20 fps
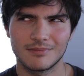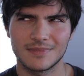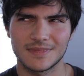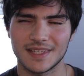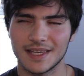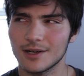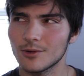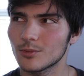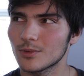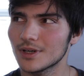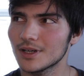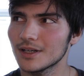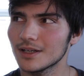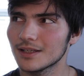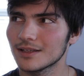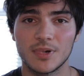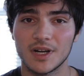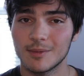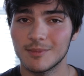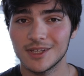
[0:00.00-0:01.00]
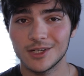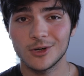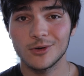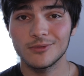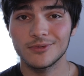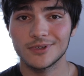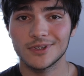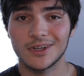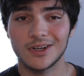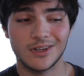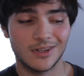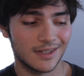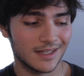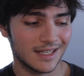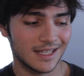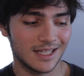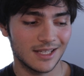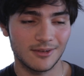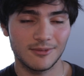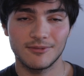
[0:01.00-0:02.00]
Is that a word? But I mean, overall,
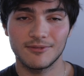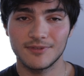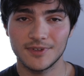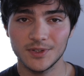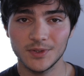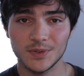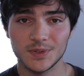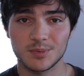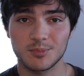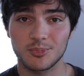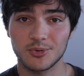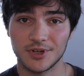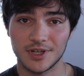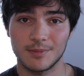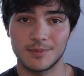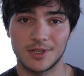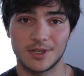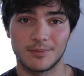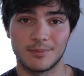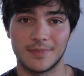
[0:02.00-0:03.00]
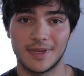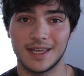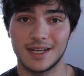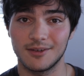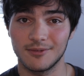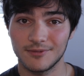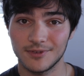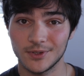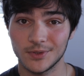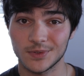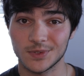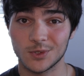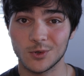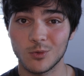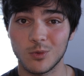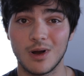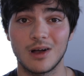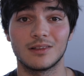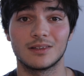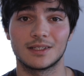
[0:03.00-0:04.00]
it feels premium and it feels
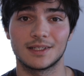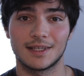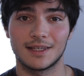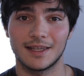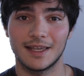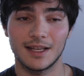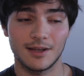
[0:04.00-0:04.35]
quality,